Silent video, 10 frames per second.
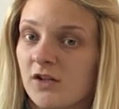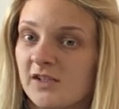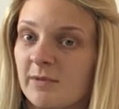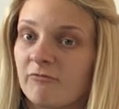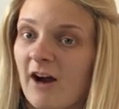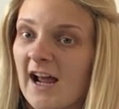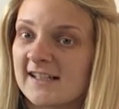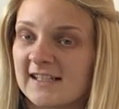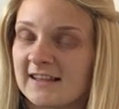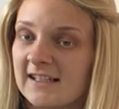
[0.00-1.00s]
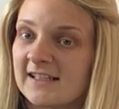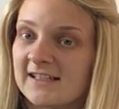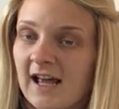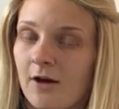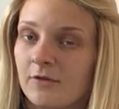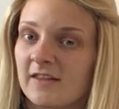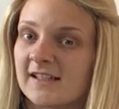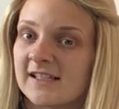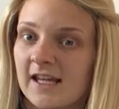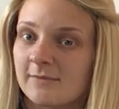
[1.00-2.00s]
want to be writing these down at
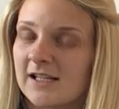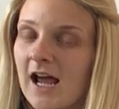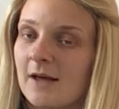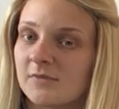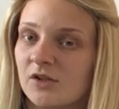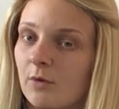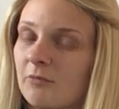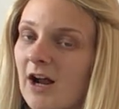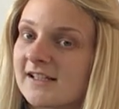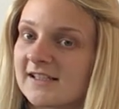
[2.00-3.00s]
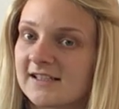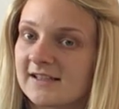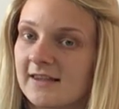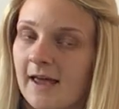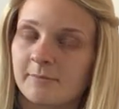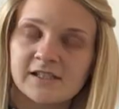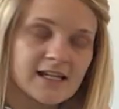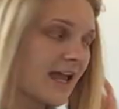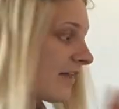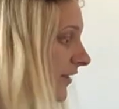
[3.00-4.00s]
the same time, so we're practicing them
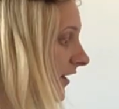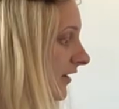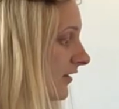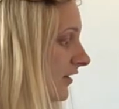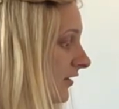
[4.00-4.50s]
together.